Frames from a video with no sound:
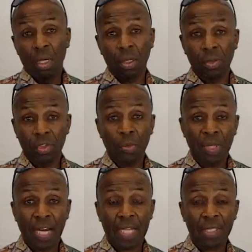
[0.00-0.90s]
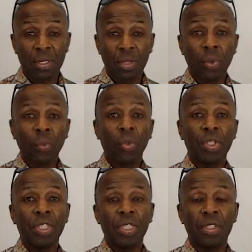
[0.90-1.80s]
On top of that, what
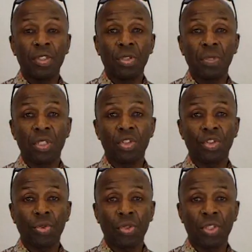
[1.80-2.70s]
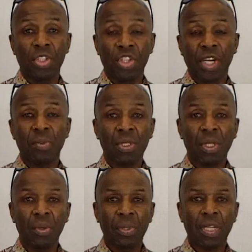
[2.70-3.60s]
you need to do is ensure that you check with your
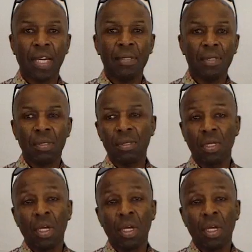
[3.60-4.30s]
local councils